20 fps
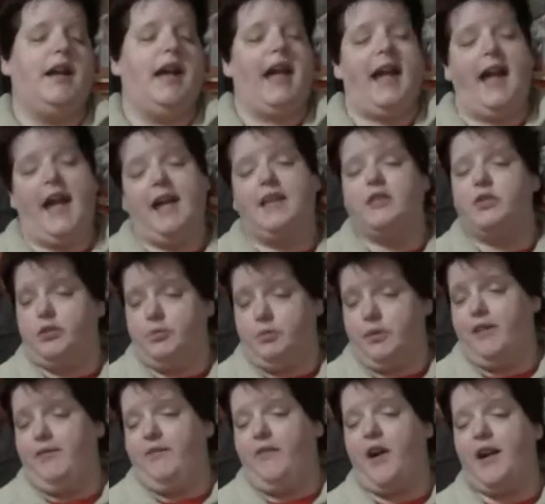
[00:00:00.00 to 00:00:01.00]
And
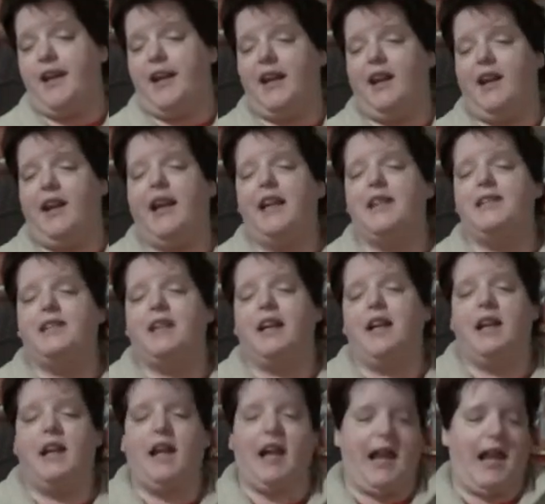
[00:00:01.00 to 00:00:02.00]
we find out
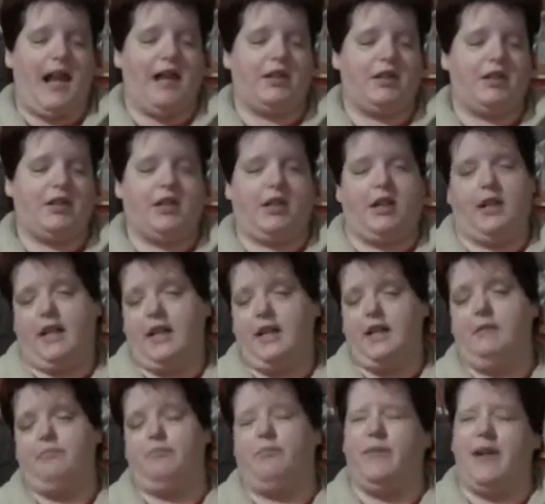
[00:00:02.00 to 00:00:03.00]
later,
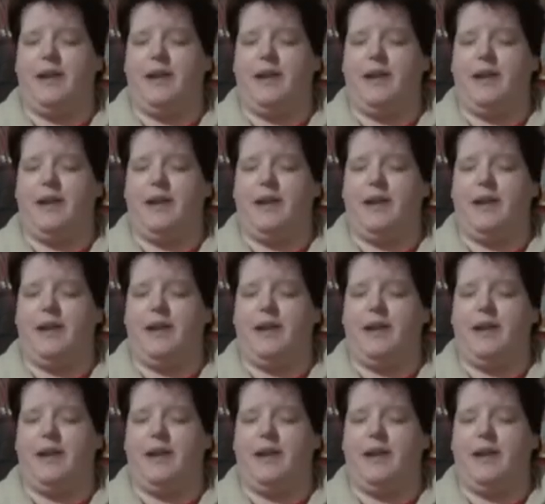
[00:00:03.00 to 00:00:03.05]
actually